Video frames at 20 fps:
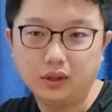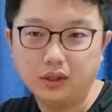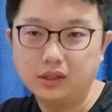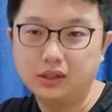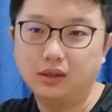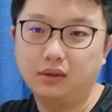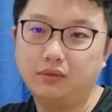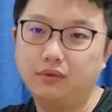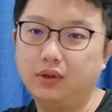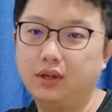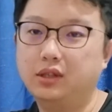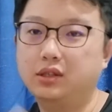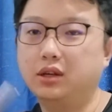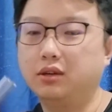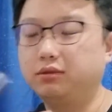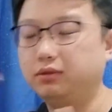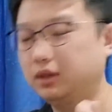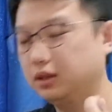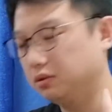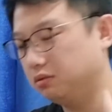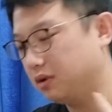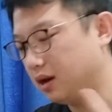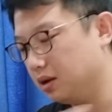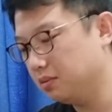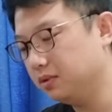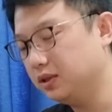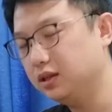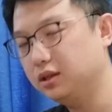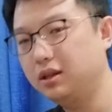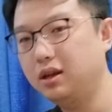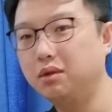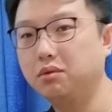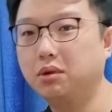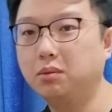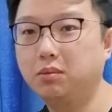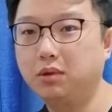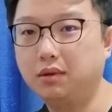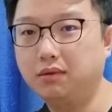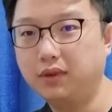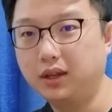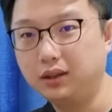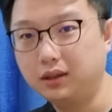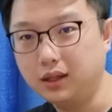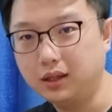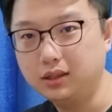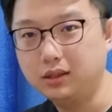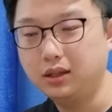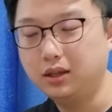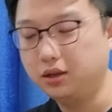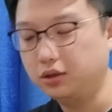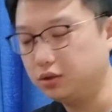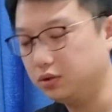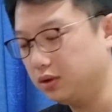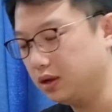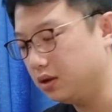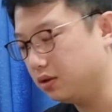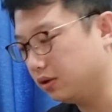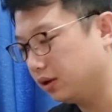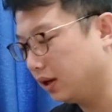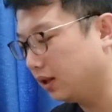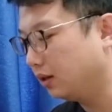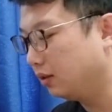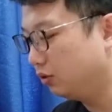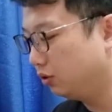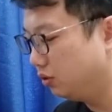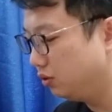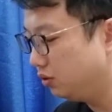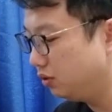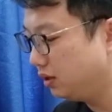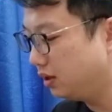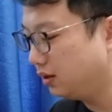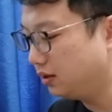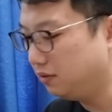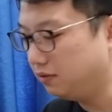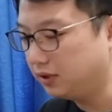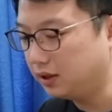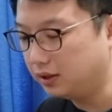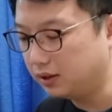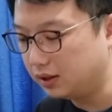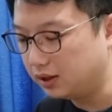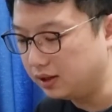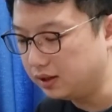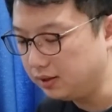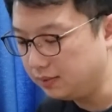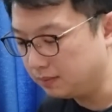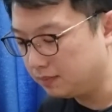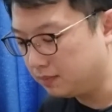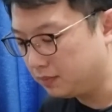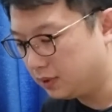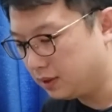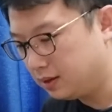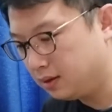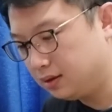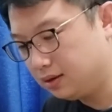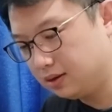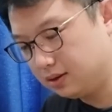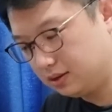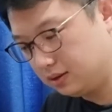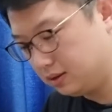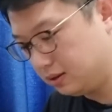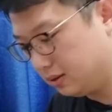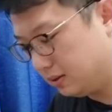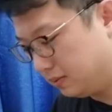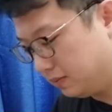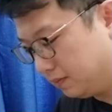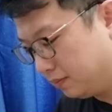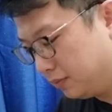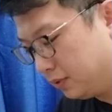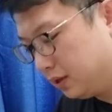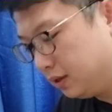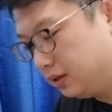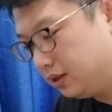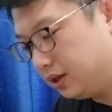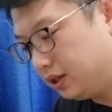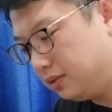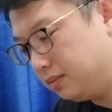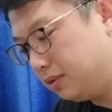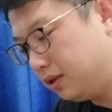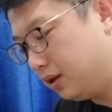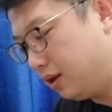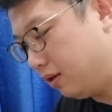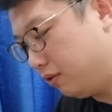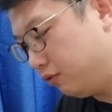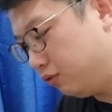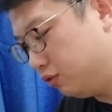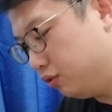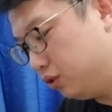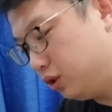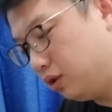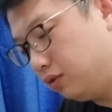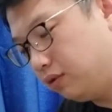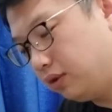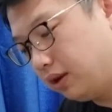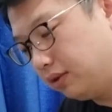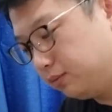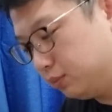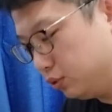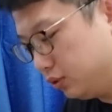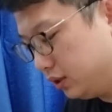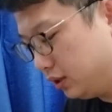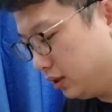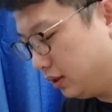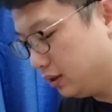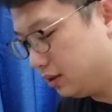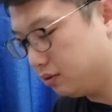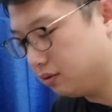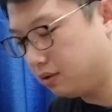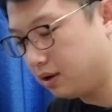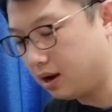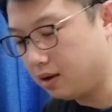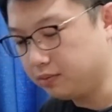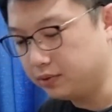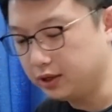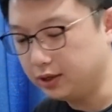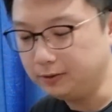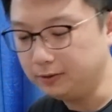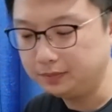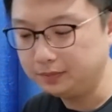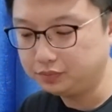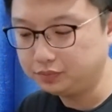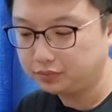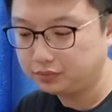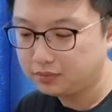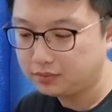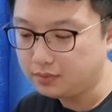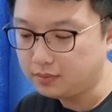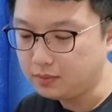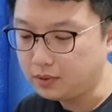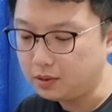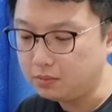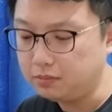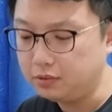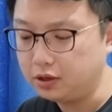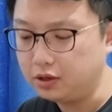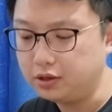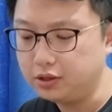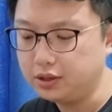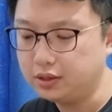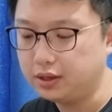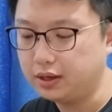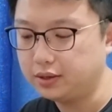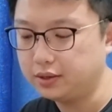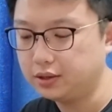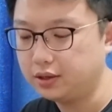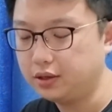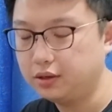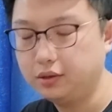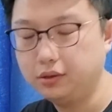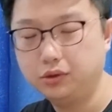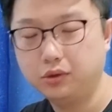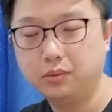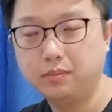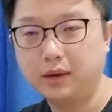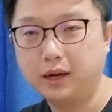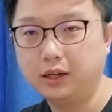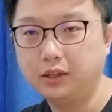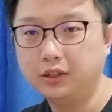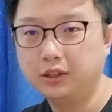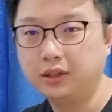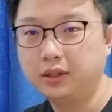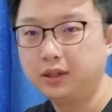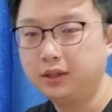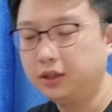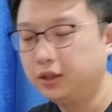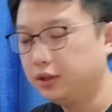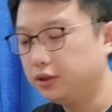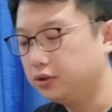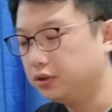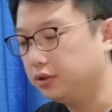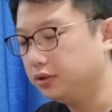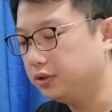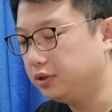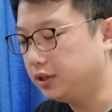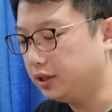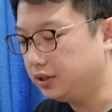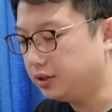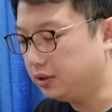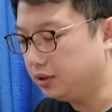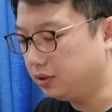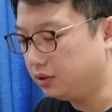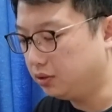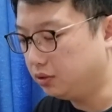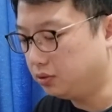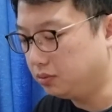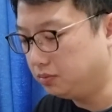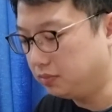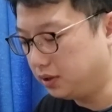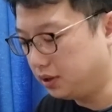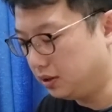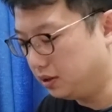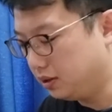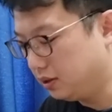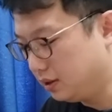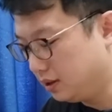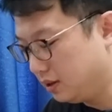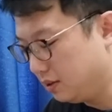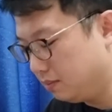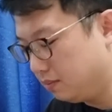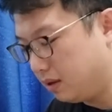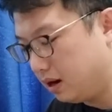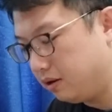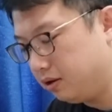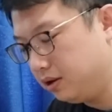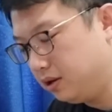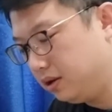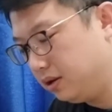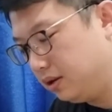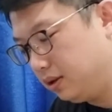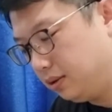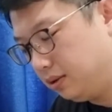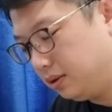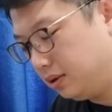surface of the rubber, that will be fantastic, so that you can glue it evenly. Just be careful if you have boosted the rubber, because it has curved so much. So you just need to be very